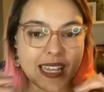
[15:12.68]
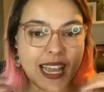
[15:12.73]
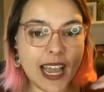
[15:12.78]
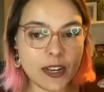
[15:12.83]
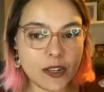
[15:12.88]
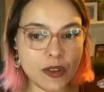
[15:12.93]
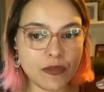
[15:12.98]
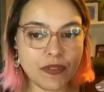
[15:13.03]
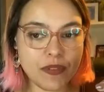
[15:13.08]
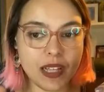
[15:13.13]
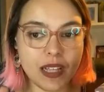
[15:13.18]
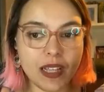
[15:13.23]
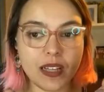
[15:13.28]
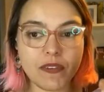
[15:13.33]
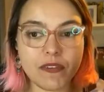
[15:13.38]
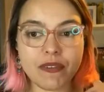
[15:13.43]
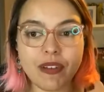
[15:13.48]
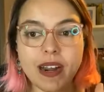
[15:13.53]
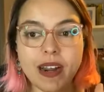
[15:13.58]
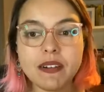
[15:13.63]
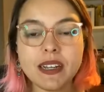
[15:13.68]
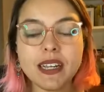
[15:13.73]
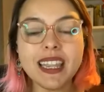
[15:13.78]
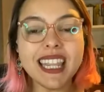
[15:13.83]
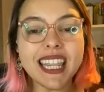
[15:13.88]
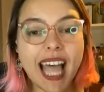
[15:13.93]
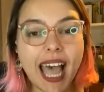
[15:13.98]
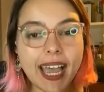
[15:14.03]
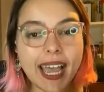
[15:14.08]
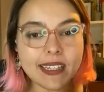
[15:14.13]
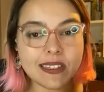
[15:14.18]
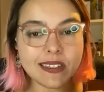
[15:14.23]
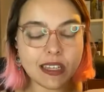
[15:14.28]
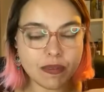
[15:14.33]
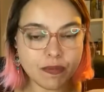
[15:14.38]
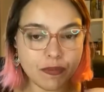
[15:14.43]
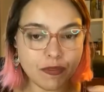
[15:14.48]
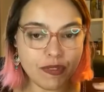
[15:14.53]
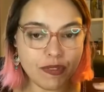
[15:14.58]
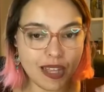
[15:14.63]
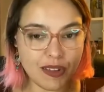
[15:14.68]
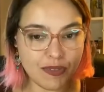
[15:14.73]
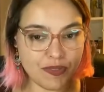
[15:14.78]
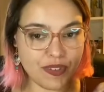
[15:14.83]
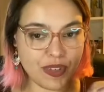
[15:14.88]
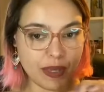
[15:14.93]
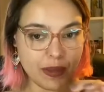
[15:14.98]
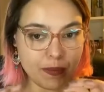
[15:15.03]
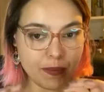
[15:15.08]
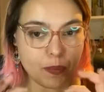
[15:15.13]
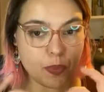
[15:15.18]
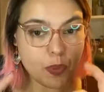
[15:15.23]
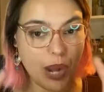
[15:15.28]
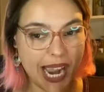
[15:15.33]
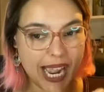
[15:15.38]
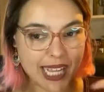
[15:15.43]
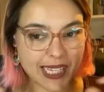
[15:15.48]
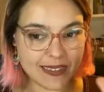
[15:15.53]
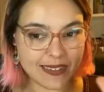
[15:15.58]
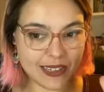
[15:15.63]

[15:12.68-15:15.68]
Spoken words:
kind of a very light and fluffy bread,